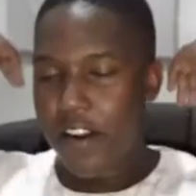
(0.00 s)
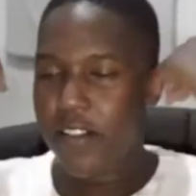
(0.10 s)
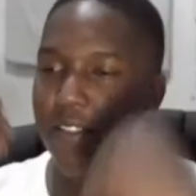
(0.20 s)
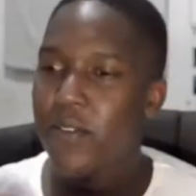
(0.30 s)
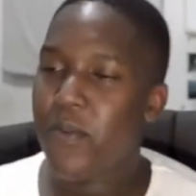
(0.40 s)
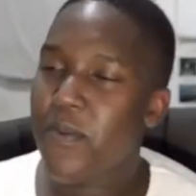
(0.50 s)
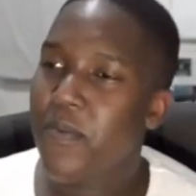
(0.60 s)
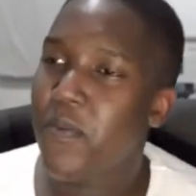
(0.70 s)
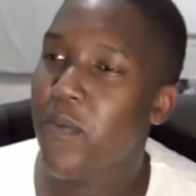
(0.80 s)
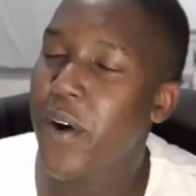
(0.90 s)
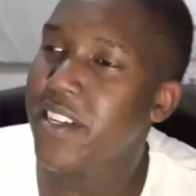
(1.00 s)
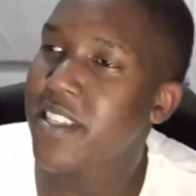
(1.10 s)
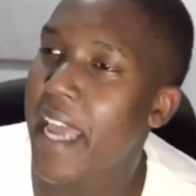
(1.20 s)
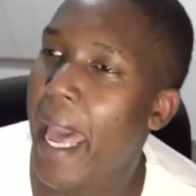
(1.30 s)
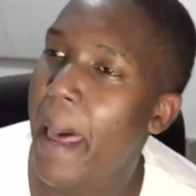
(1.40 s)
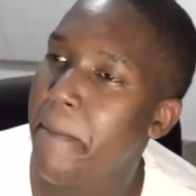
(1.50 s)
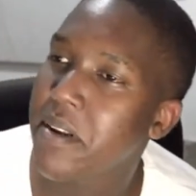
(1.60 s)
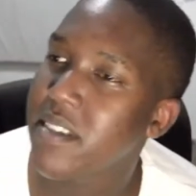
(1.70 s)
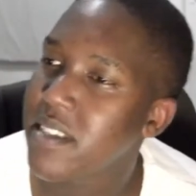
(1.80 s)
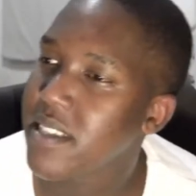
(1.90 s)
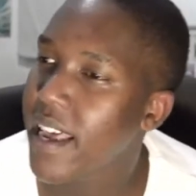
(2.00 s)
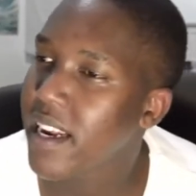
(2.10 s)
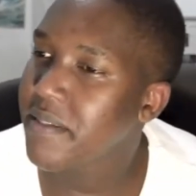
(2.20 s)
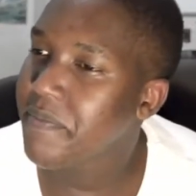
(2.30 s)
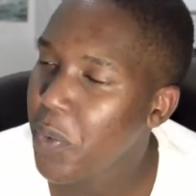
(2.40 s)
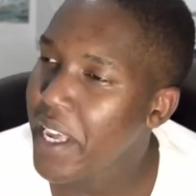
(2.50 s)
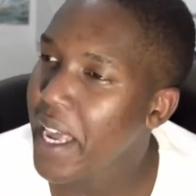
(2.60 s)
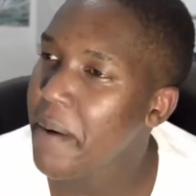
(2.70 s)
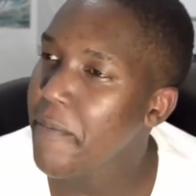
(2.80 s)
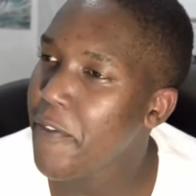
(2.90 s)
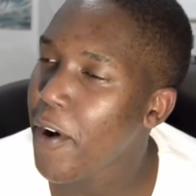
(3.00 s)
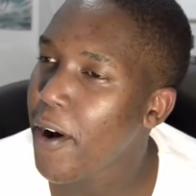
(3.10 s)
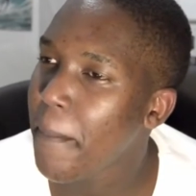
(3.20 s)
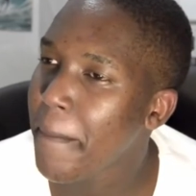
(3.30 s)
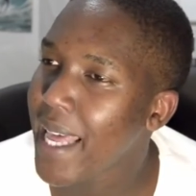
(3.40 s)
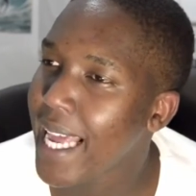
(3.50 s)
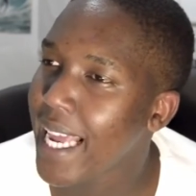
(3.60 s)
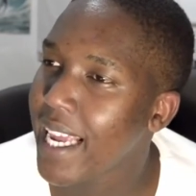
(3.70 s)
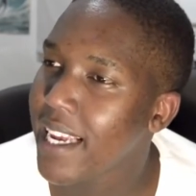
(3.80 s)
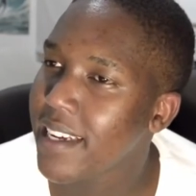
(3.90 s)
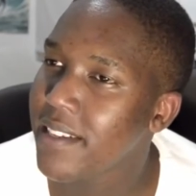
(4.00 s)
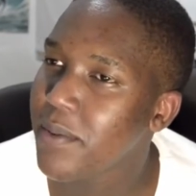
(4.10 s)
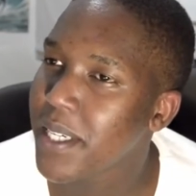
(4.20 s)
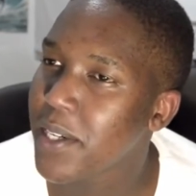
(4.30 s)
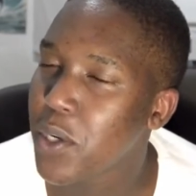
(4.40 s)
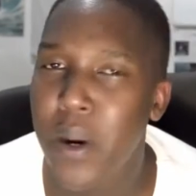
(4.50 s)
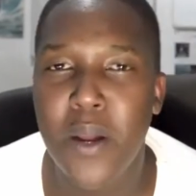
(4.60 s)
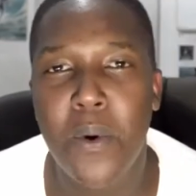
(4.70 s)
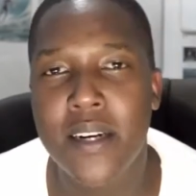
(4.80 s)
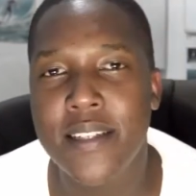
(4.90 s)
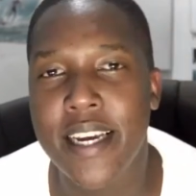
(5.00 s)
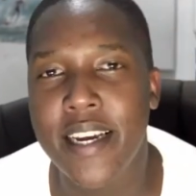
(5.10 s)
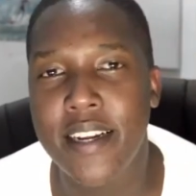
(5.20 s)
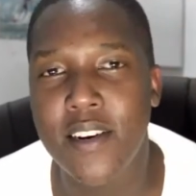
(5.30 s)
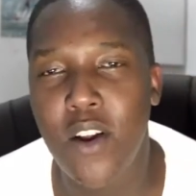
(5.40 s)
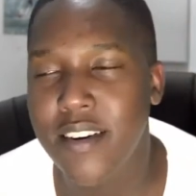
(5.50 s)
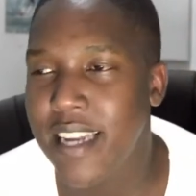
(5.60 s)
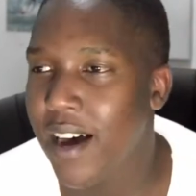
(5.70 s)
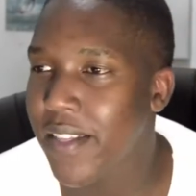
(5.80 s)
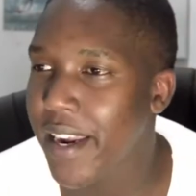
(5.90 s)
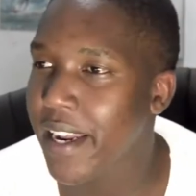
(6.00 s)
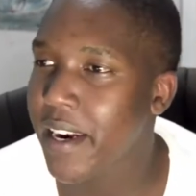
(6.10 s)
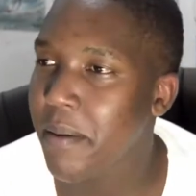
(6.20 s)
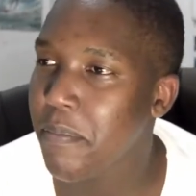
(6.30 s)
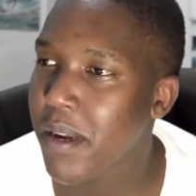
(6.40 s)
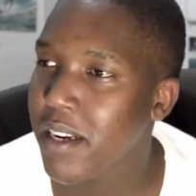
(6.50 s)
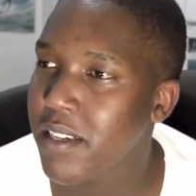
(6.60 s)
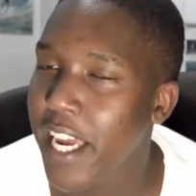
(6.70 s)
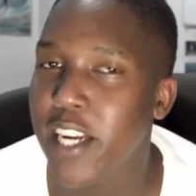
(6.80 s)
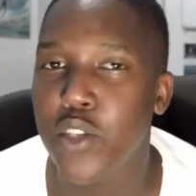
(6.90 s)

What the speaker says: know, the weirdest thing happened is that we came from a 21 day lockdown that ended up being day